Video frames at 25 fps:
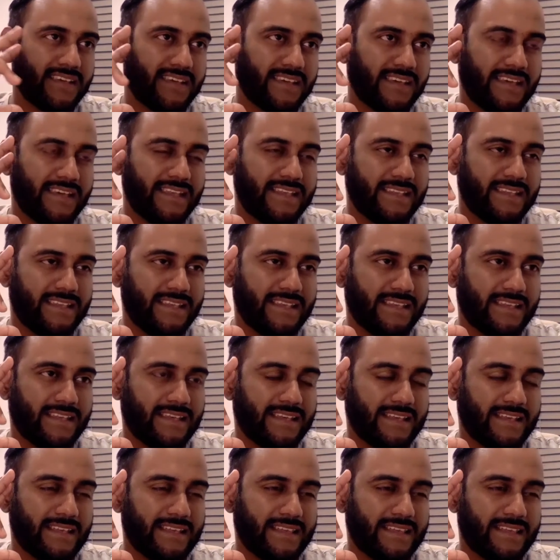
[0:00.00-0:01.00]
it,
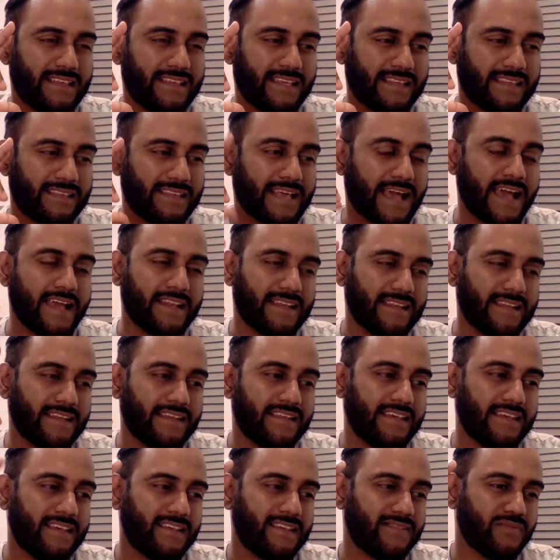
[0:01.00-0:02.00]
like that
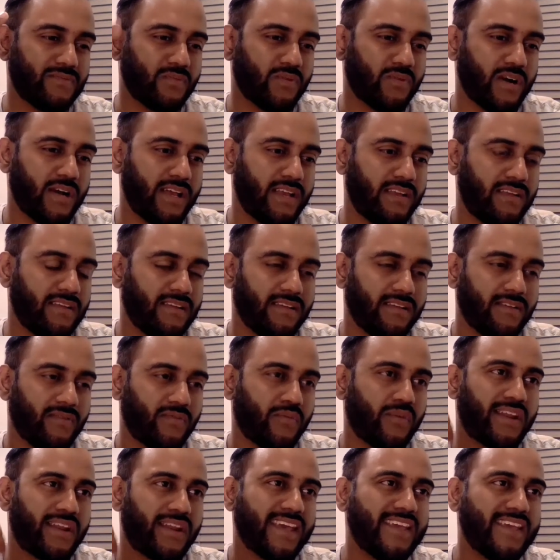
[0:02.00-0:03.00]
is what,
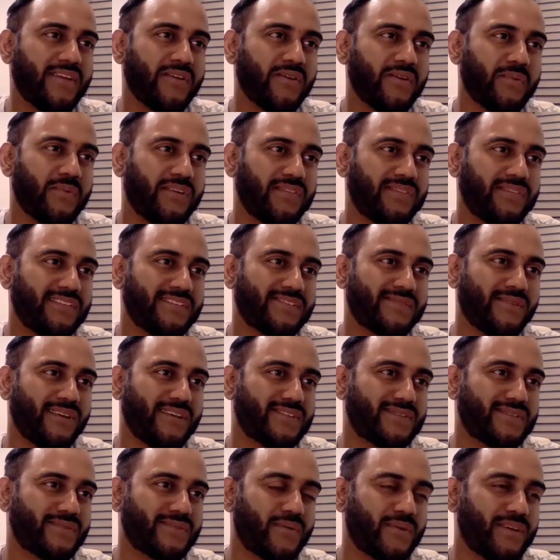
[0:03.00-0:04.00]
when I hear about these great
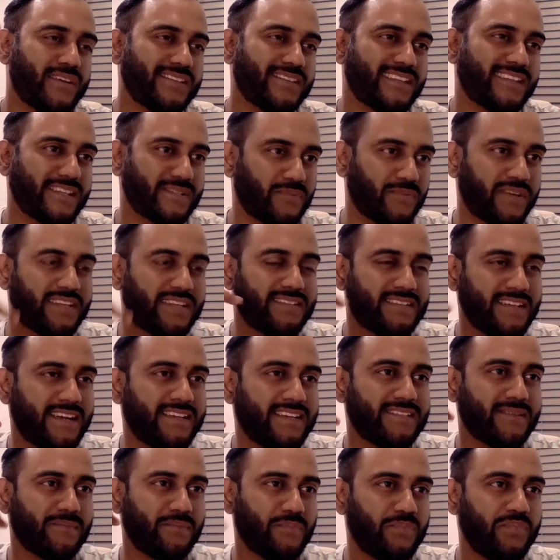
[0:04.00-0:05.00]
stories, that's what it
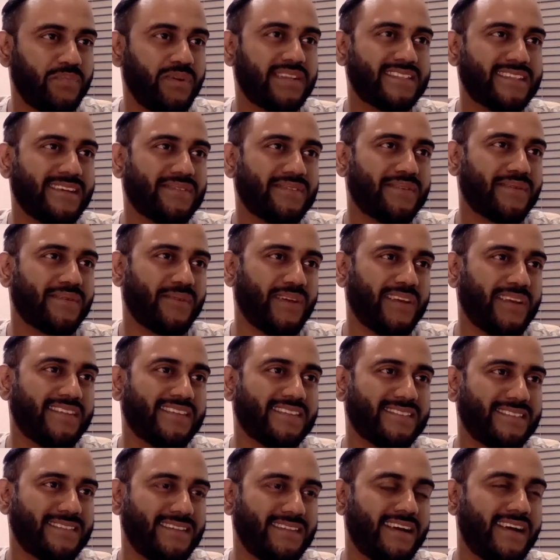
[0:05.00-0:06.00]
does. It brings out the
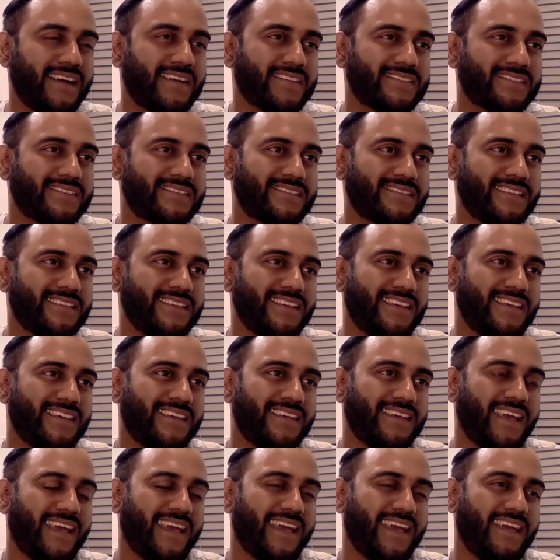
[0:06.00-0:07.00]
greatness in us.
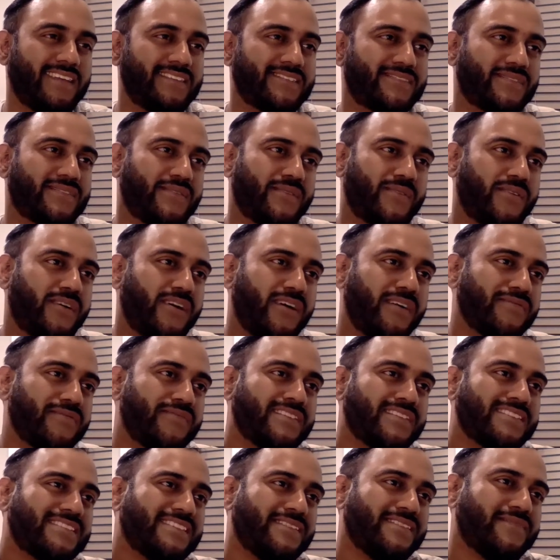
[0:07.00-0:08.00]
And so
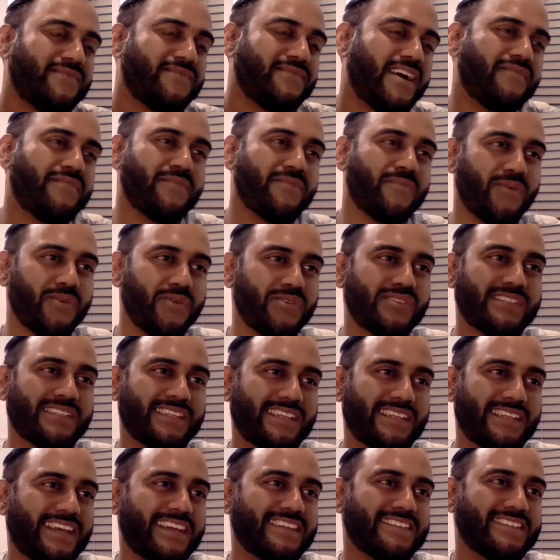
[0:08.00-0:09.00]
obviously if I have an emotional
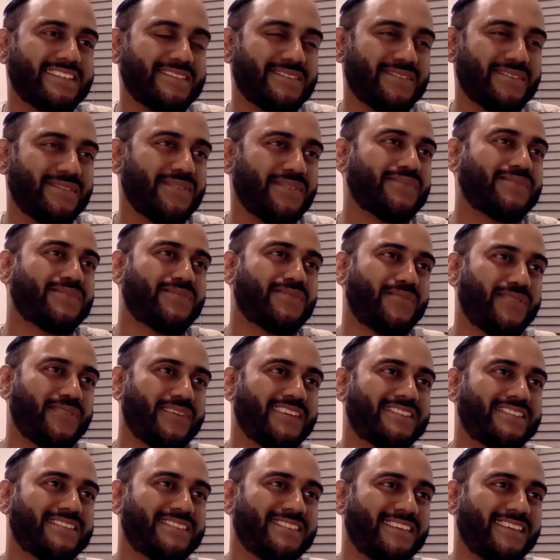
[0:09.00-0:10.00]
connection to those
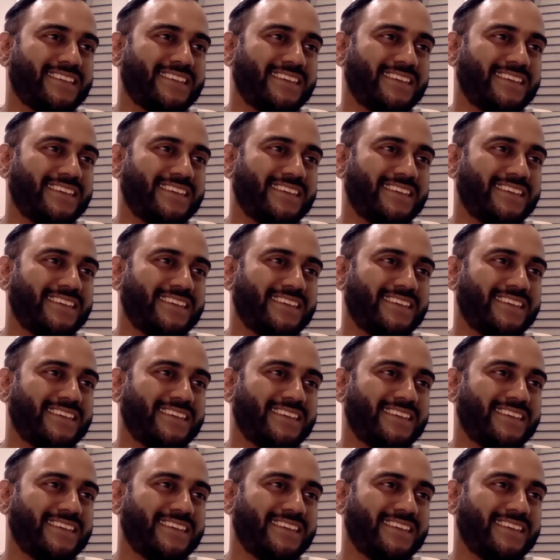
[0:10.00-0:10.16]
stories,